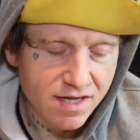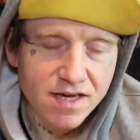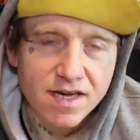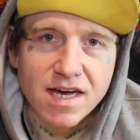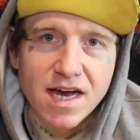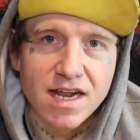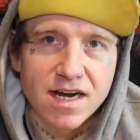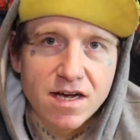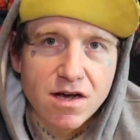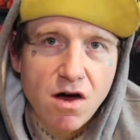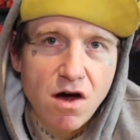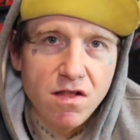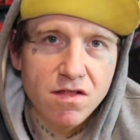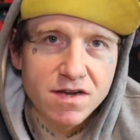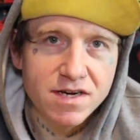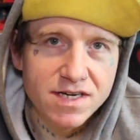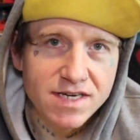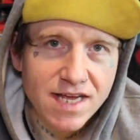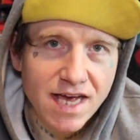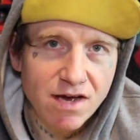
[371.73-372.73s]
and kind of
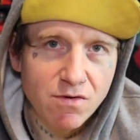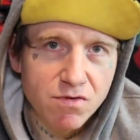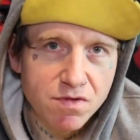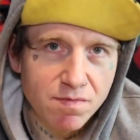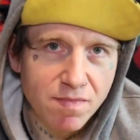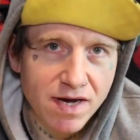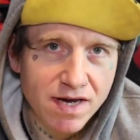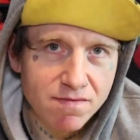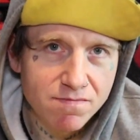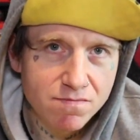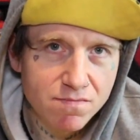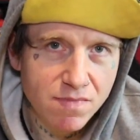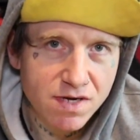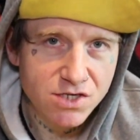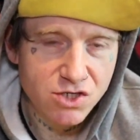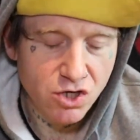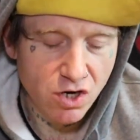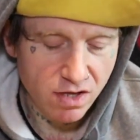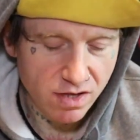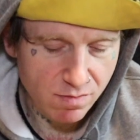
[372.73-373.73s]
call it a day with my
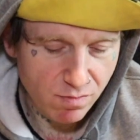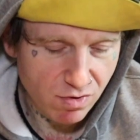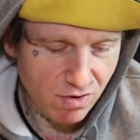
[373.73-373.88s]
my Charlie